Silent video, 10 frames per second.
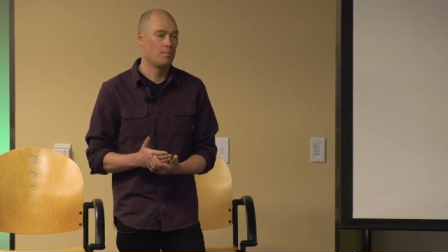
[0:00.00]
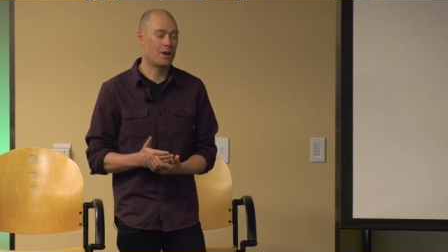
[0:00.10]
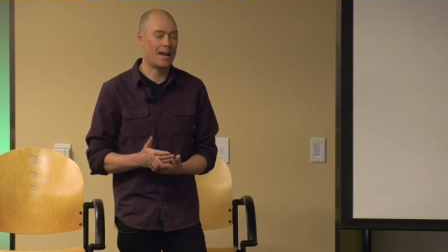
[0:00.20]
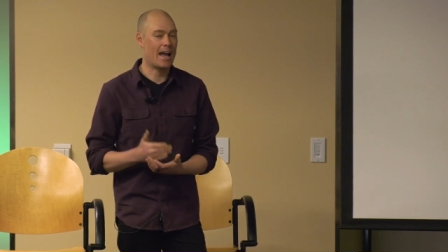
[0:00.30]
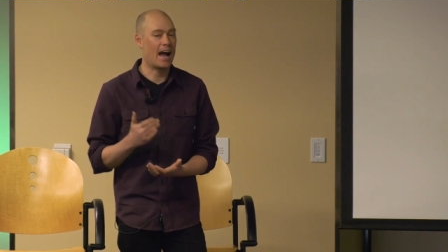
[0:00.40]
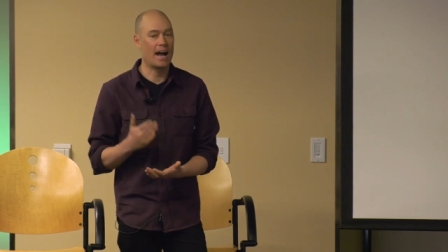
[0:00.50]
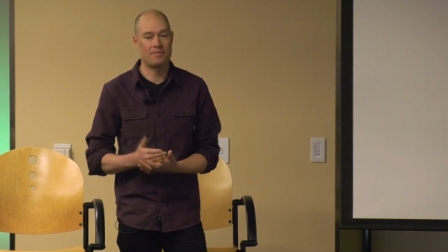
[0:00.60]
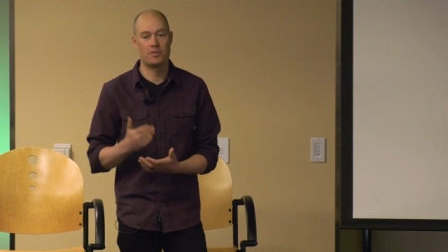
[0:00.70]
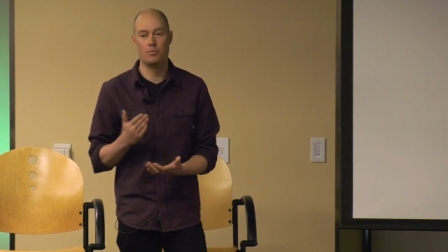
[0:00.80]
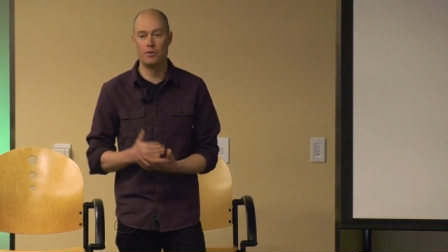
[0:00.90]
but I
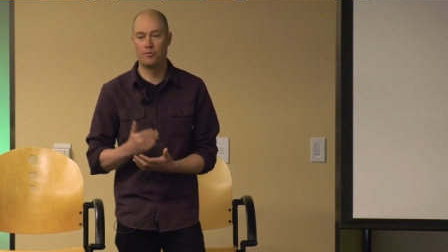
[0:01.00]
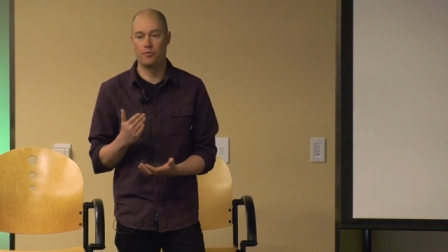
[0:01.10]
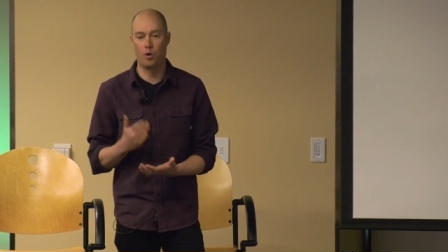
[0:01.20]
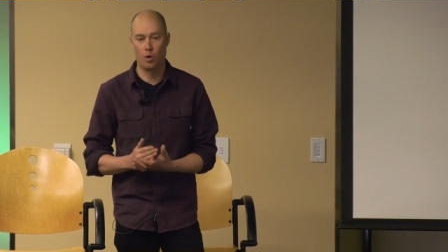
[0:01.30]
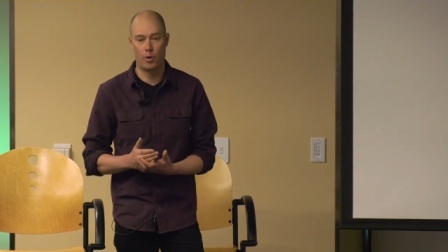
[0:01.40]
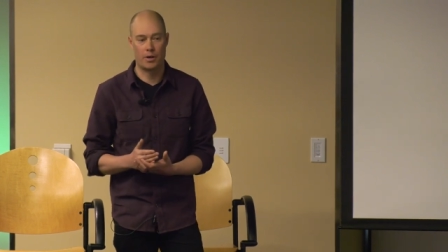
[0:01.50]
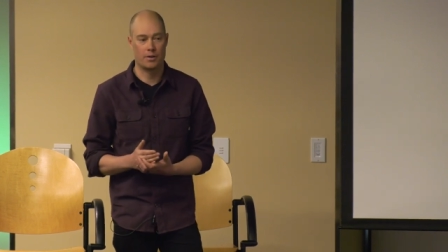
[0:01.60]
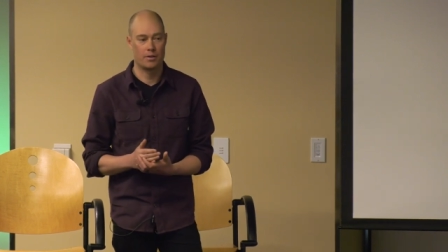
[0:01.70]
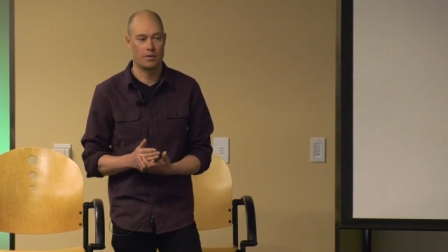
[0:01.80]
have to move forward.